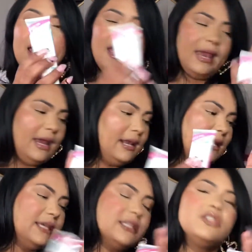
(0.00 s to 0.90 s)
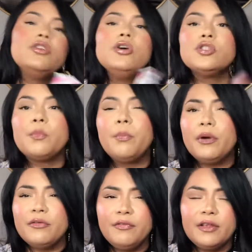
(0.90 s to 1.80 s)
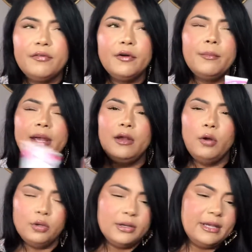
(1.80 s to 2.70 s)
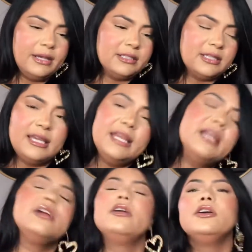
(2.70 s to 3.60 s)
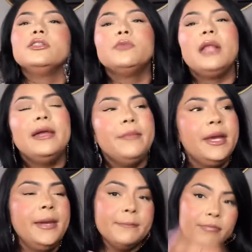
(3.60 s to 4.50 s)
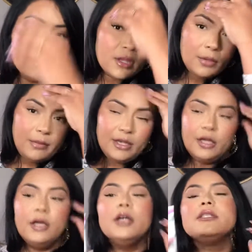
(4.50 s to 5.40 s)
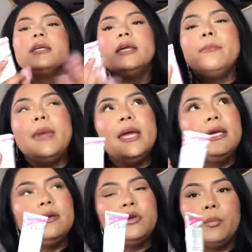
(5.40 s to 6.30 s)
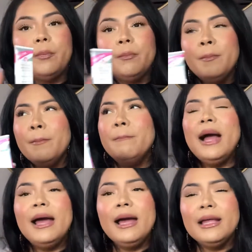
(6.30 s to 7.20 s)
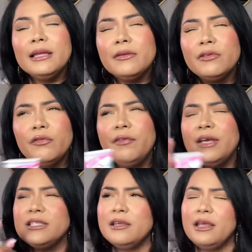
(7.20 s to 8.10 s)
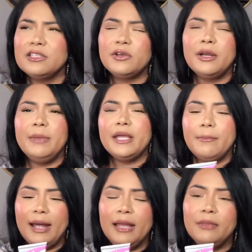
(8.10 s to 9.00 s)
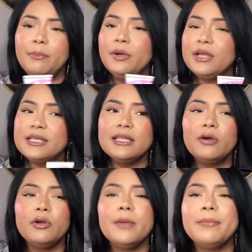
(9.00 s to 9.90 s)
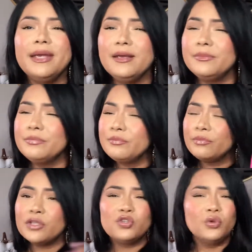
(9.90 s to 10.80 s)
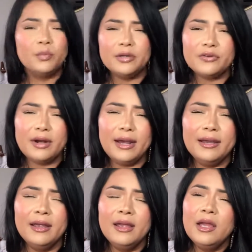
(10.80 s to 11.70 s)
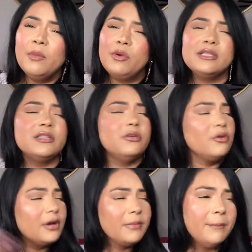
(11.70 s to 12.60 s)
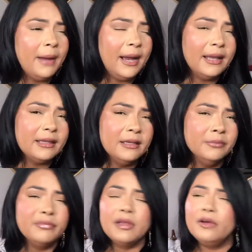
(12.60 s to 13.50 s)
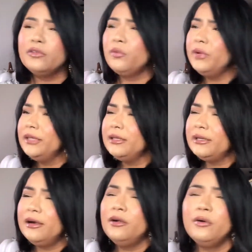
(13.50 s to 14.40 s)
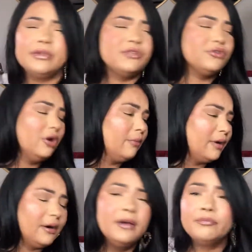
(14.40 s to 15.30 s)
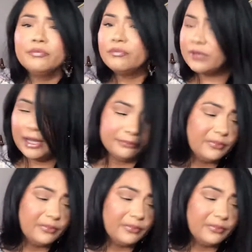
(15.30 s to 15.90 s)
and it's just perfect for my oily skin girls like me, because it makes you matte, your face is gonna make it matte, but it's not gonna be super dry, but it's still gonna be matte on the winter, on the summer. Yeah,